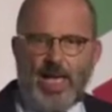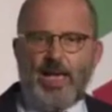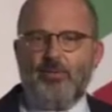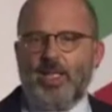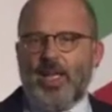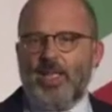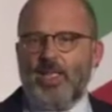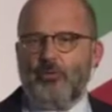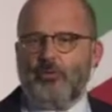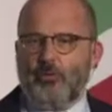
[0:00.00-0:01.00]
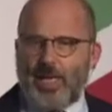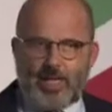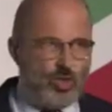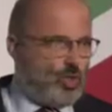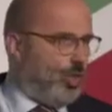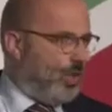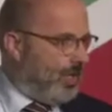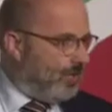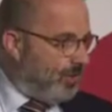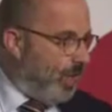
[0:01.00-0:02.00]
advocating for making sure
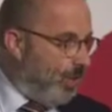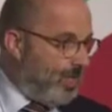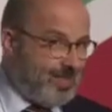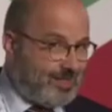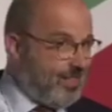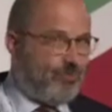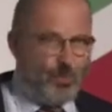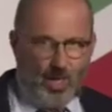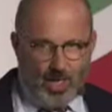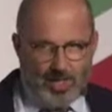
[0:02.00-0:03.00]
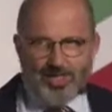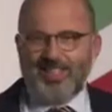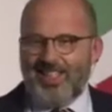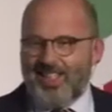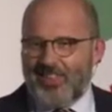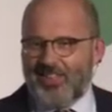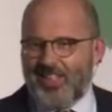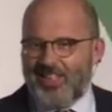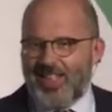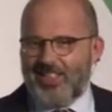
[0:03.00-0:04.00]
that no one is left behind, that
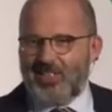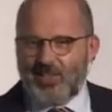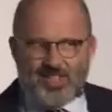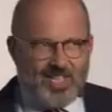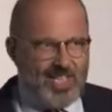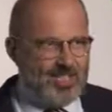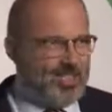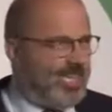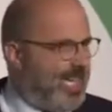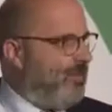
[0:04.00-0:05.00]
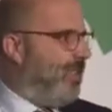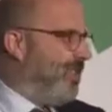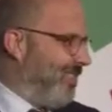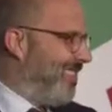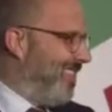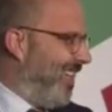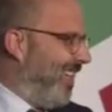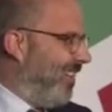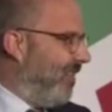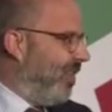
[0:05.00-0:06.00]
the data is there, that the evidence is
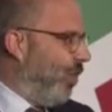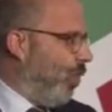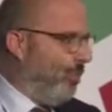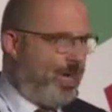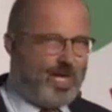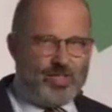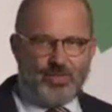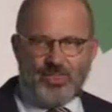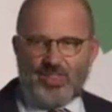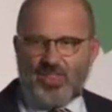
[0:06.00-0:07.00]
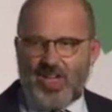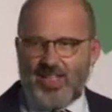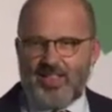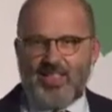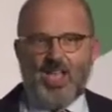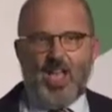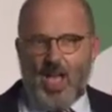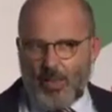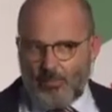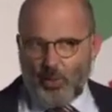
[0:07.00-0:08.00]
there, that all parts of society
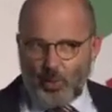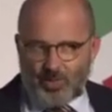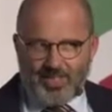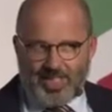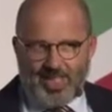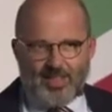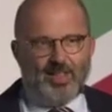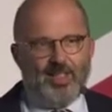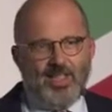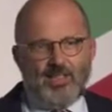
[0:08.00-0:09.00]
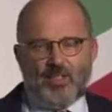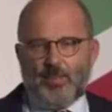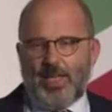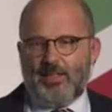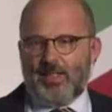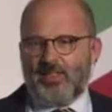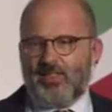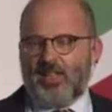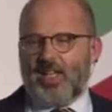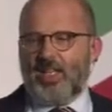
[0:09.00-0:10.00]
are pulled together to make this,